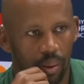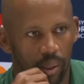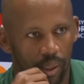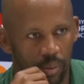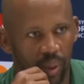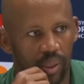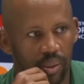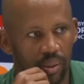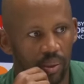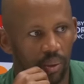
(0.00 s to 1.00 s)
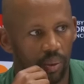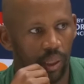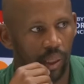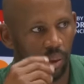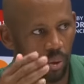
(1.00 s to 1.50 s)
at his best, you know,
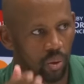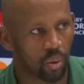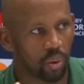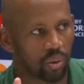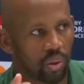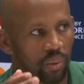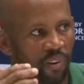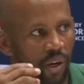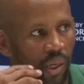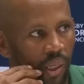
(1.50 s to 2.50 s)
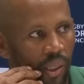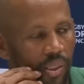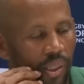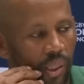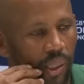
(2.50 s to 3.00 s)
and then also going to the final
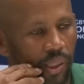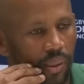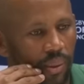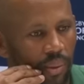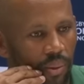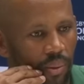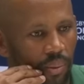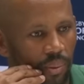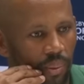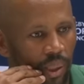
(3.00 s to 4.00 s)
against England, you know.